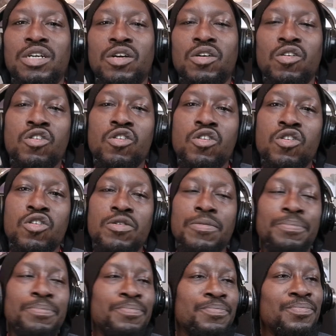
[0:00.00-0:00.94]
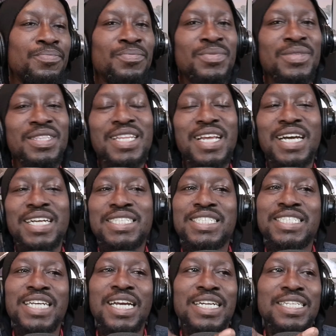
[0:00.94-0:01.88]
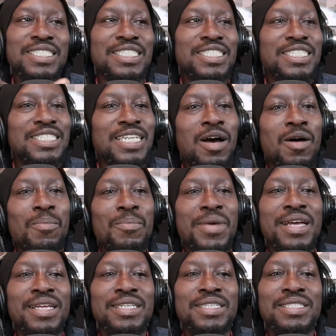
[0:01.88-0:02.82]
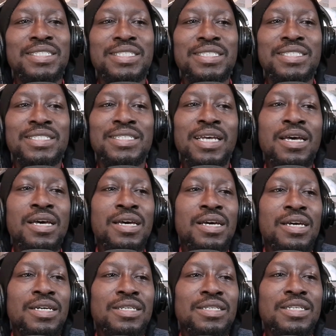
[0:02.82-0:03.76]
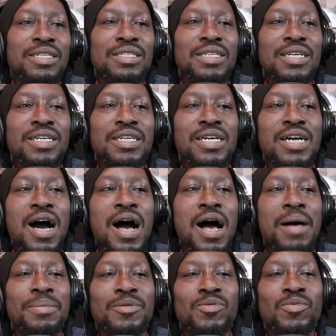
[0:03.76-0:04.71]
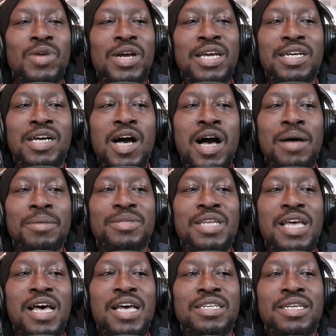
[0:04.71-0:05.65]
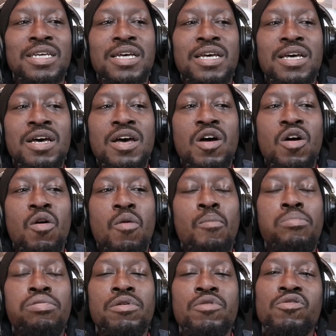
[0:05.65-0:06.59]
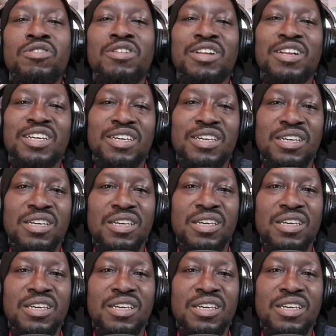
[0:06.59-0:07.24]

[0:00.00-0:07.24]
heard? Now check this out, man. This is these are cops, white cops that's brutally